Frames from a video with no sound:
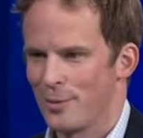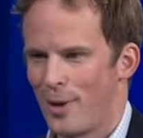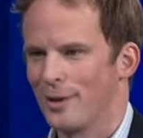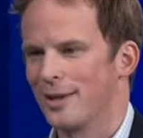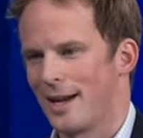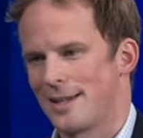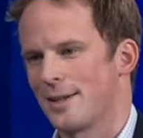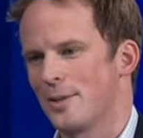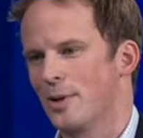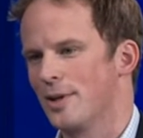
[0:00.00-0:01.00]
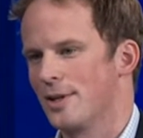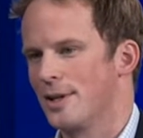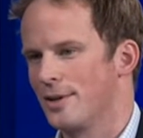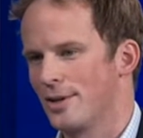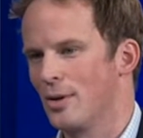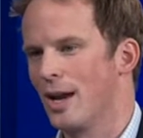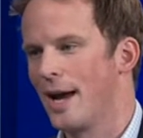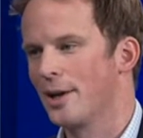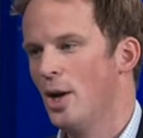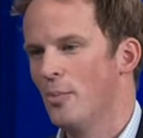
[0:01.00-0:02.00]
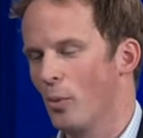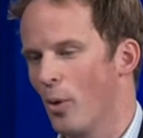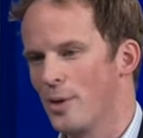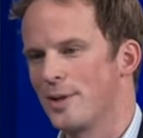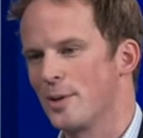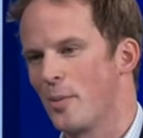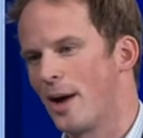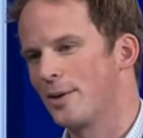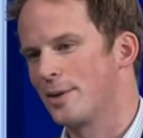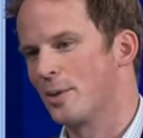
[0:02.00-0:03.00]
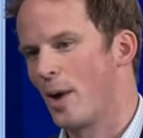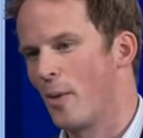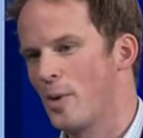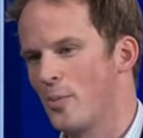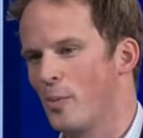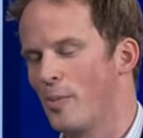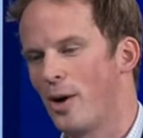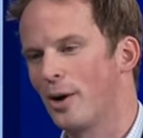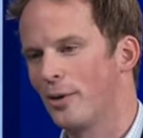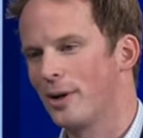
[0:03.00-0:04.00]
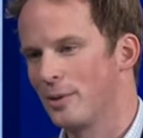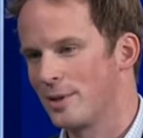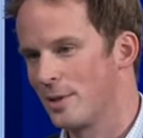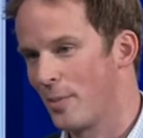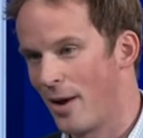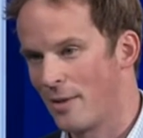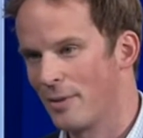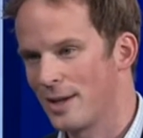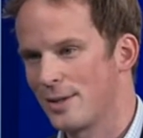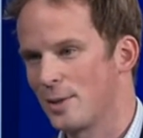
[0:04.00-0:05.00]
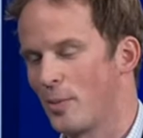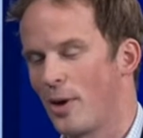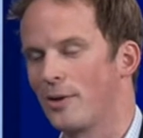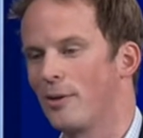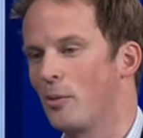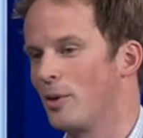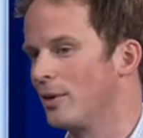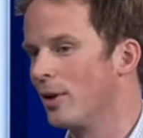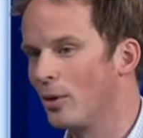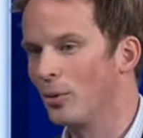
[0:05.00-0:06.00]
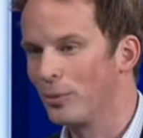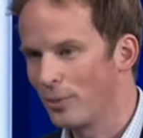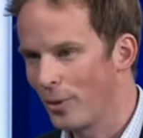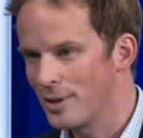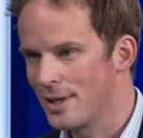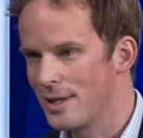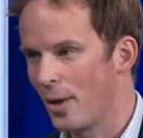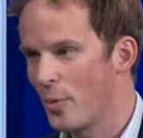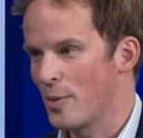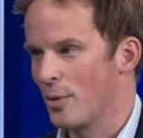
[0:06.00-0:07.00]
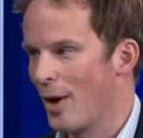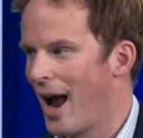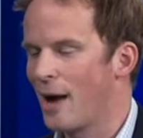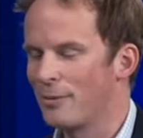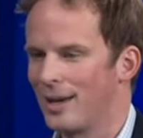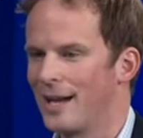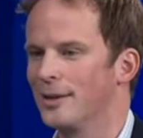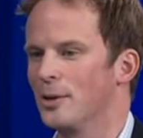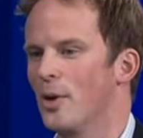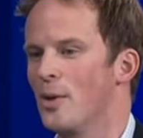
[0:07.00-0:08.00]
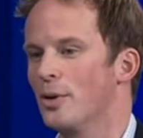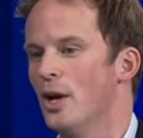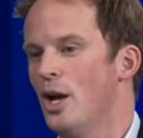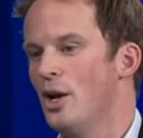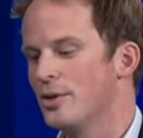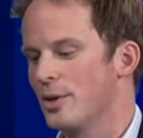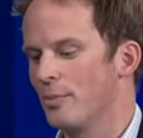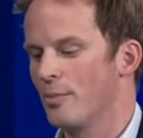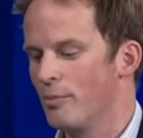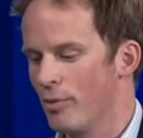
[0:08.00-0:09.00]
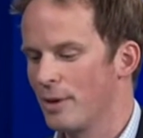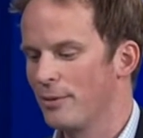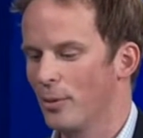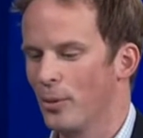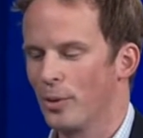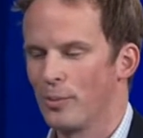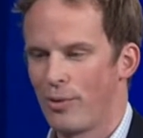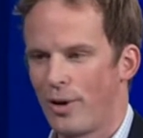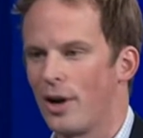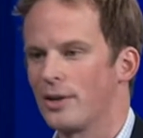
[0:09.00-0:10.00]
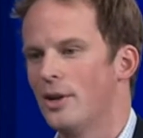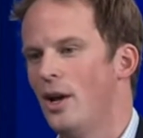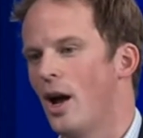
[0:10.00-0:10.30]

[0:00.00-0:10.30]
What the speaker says: around accessibility to land. But what this is about people partnering. This is about investors partnering with local authorities, other people who have land at the moment, to bring forward a product